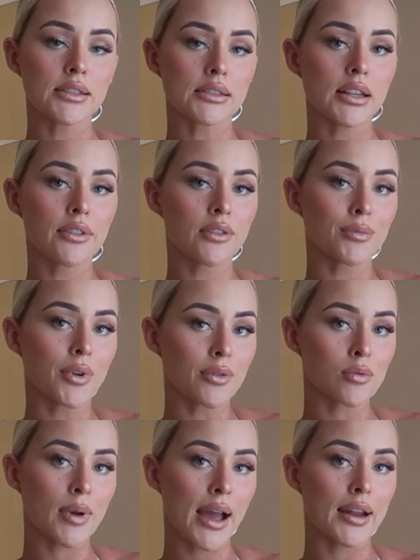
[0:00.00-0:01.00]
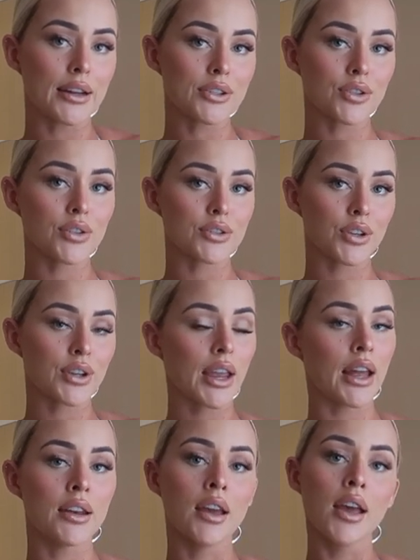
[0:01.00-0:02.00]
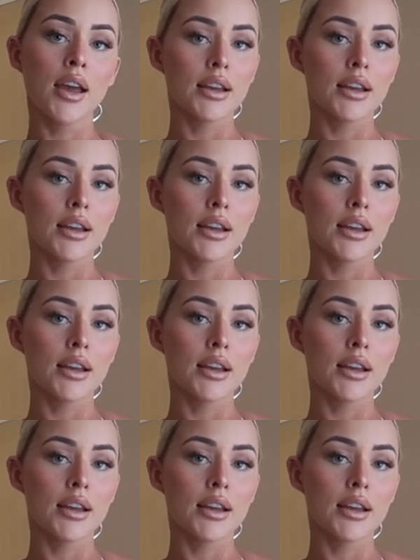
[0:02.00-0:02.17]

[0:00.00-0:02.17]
it does have removable padding too, so you can